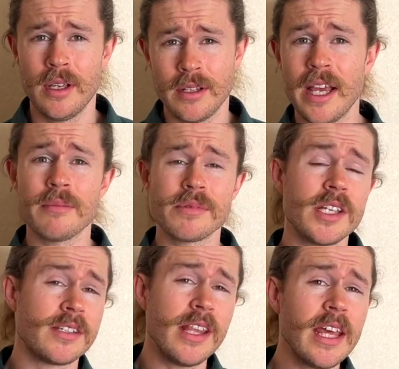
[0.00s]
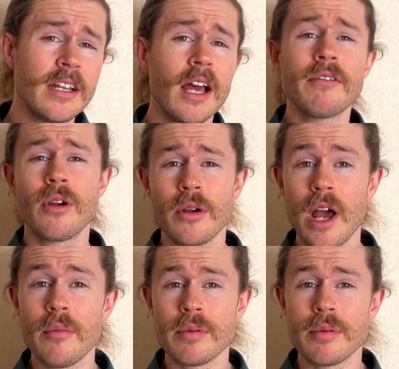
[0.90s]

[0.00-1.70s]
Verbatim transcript: Now, since then, I've grown up